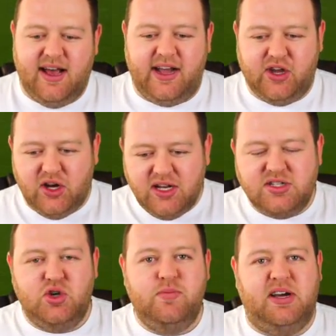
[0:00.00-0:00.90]
I
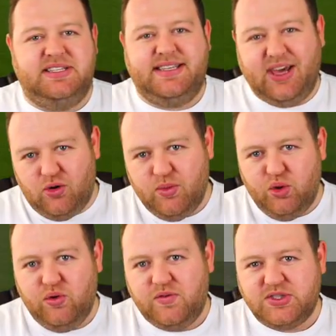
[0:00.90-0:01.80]
couldn't do my skill
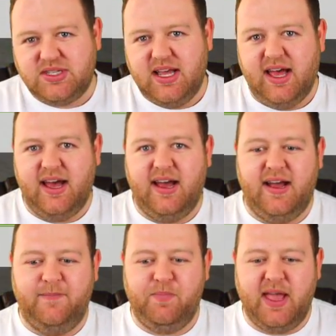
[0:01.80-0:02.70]
moves,
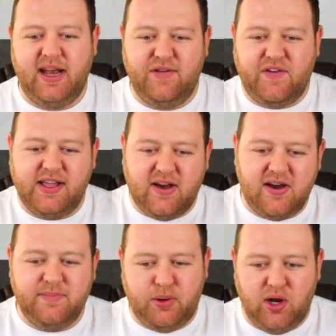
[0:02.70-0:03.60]
and if I
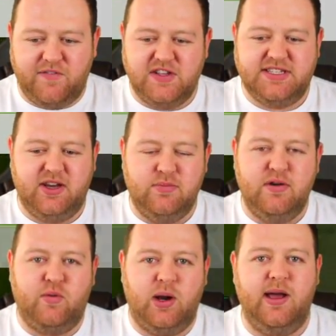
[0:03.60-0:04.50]
can't pull off a skill
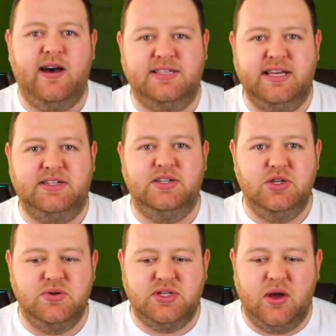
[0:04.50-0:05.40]
move when I ask it to
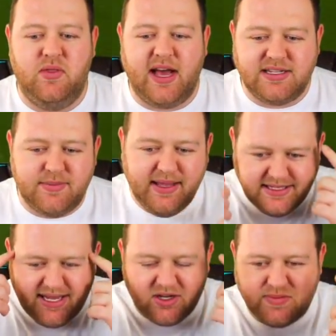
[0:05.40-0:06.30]
do so, that to
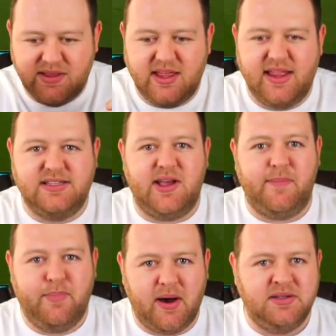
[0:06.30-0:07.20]
me tells me that there's
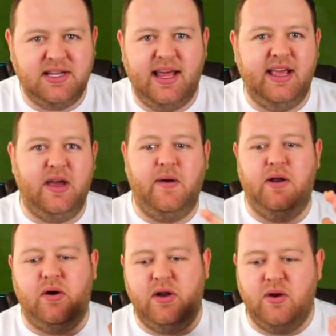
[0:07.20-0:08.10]
like button delay
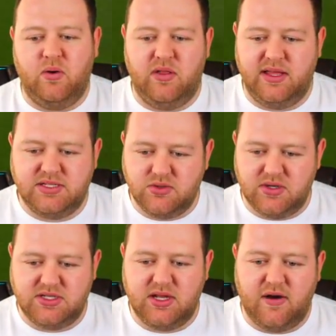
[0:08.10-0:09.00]
going on and all of this
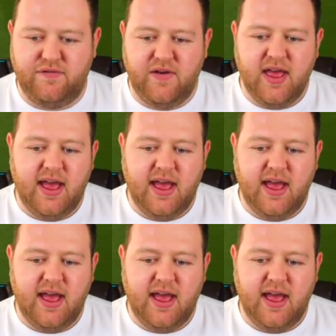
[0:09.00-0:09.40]
sort of stuff.